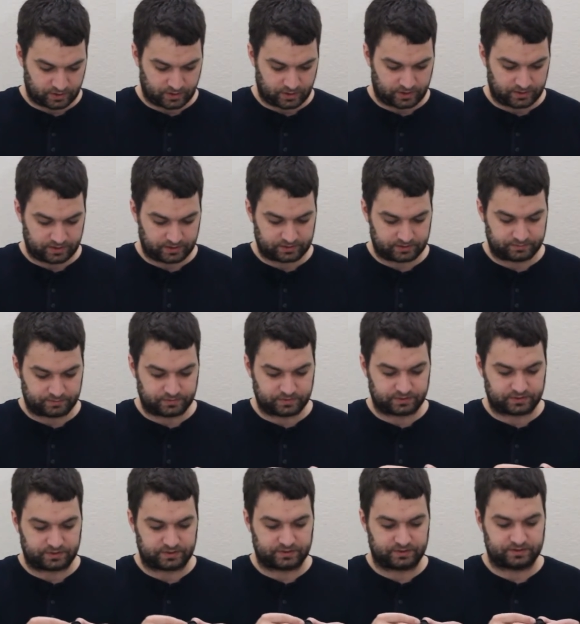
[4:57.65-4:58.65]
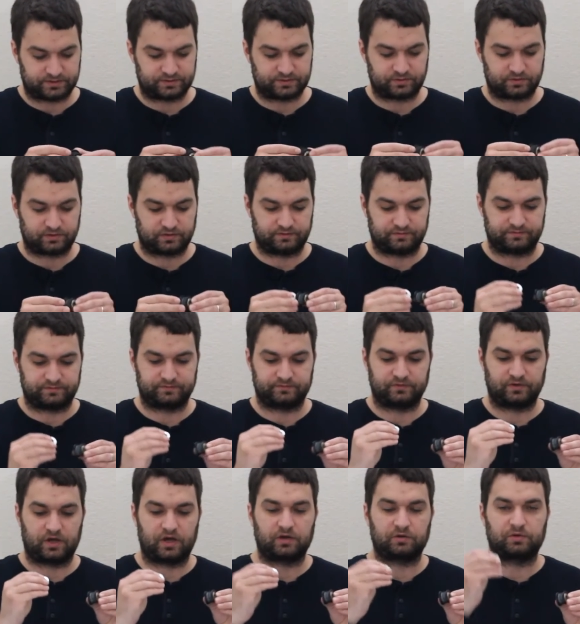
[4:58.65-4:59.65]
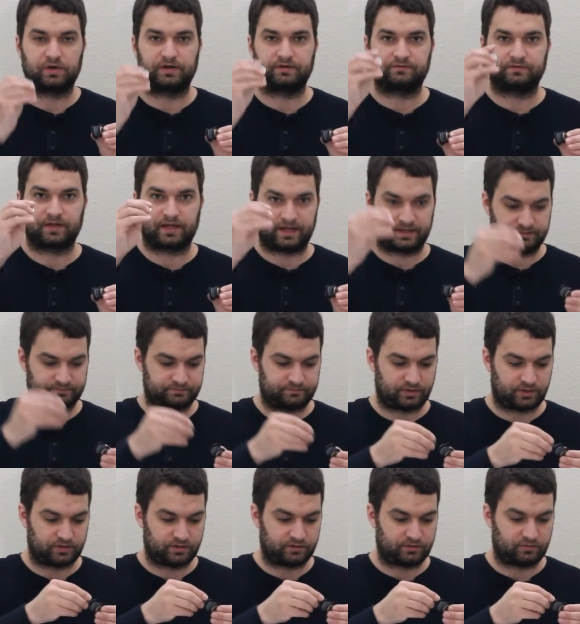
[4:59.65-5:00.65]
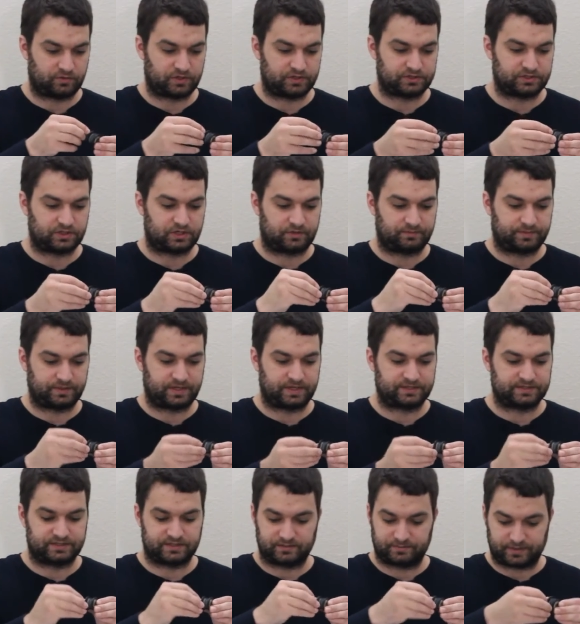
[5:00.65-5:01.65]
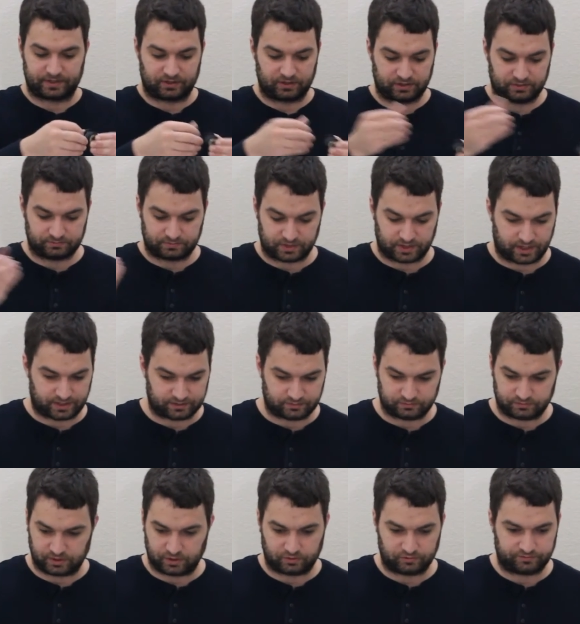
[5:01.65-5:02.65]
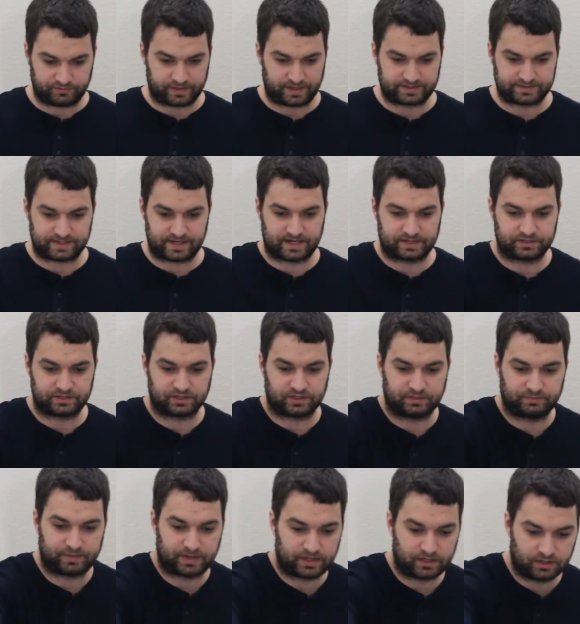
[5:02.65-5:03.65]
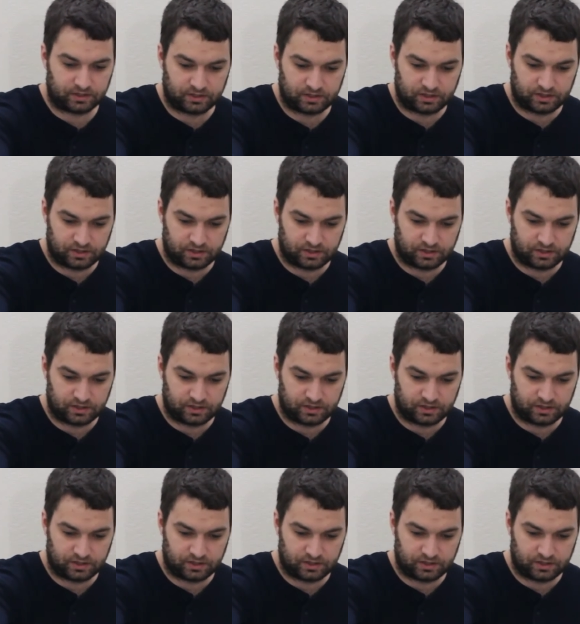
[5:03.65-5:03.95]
I like to put the sort of not quite flat part of the washer up against the bearing, but I don't know if that's actually better.